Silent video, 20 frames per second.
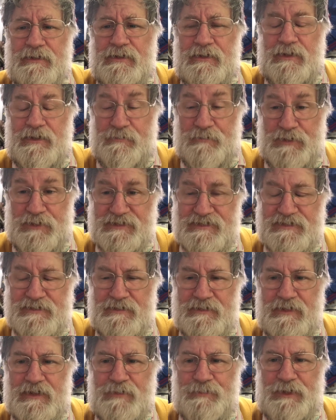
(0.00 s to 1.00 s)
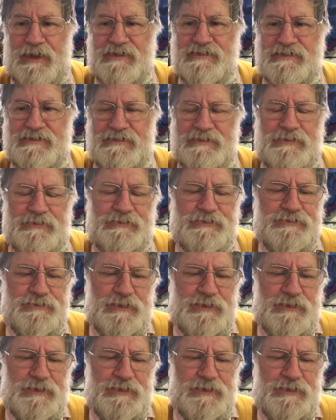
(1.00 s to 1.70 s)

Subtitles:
in a mercenary capacity on the